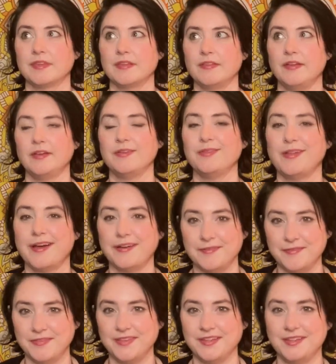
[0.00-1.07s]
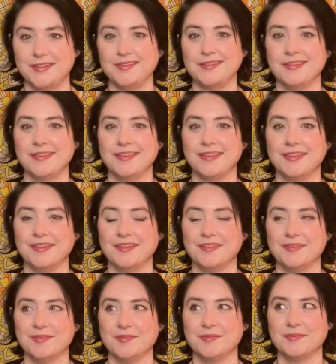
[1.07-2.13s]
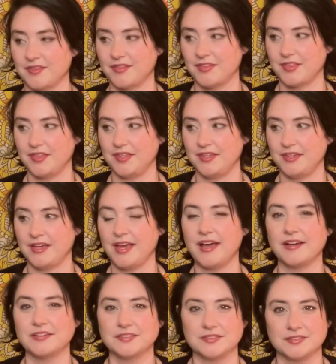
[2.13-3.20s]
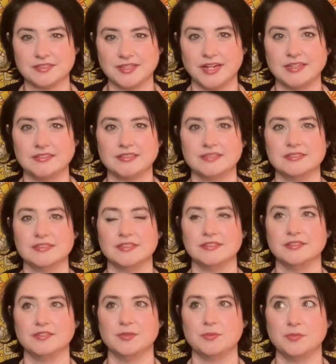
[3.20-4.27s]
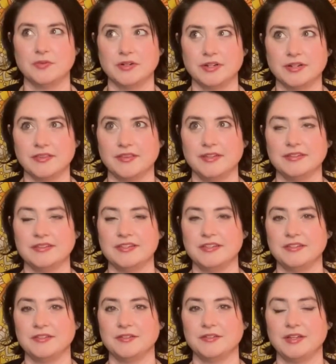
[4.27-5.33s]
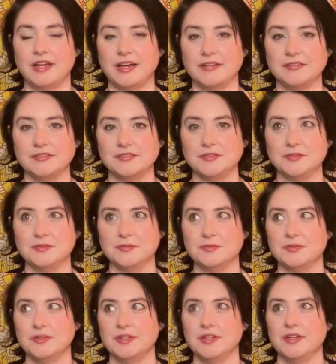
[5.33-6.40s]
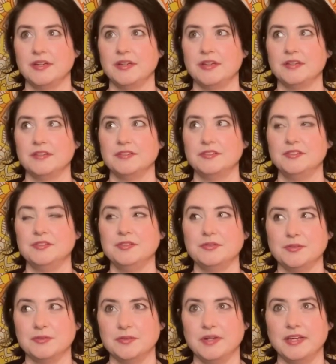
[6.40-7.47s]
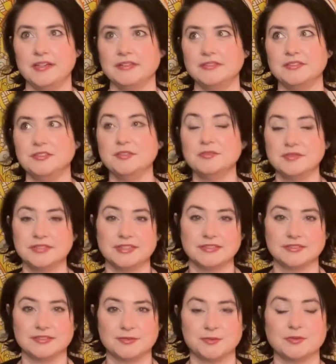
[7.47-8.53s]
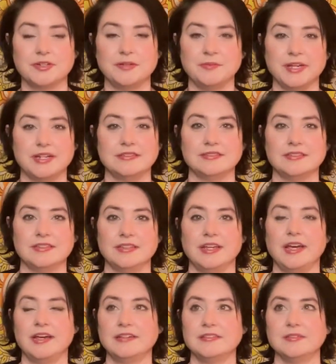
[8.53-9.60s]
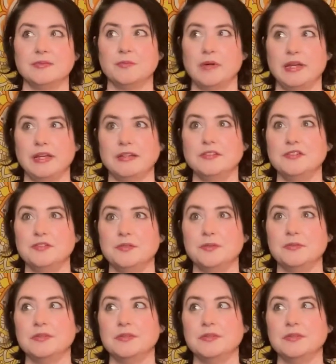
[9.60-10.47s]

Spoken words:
like a lot of the the exercises and the work that Danielle has you do is using story medicine as a way to